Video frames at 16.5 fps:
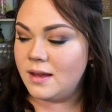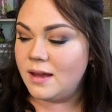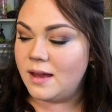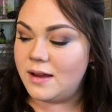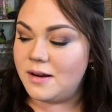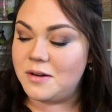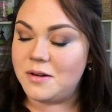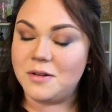I
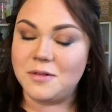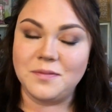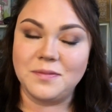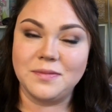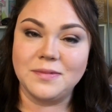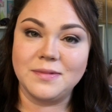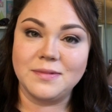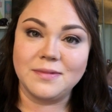don't know.
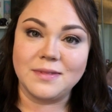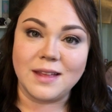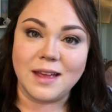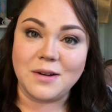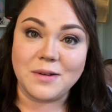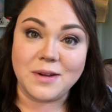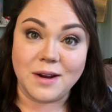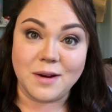I
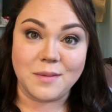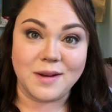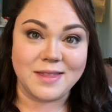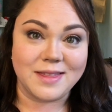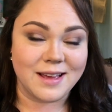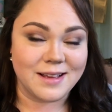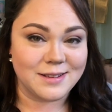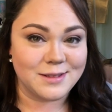don't care about
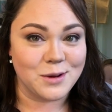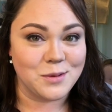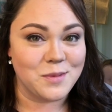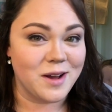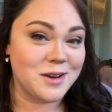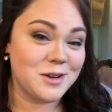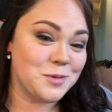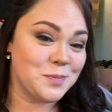that so
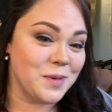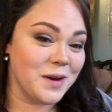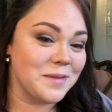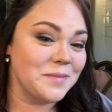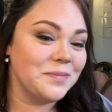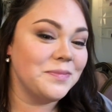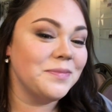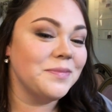much, but
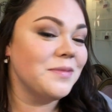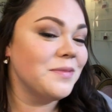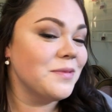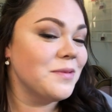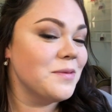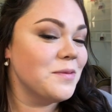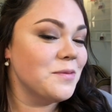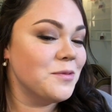
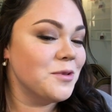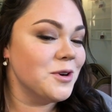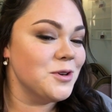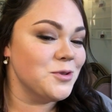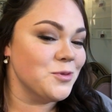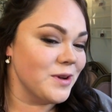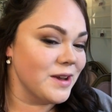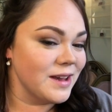we're
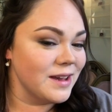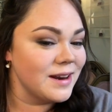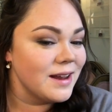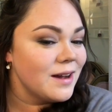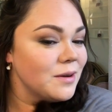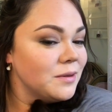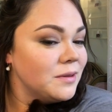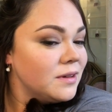enjoying it
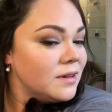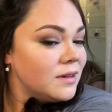now.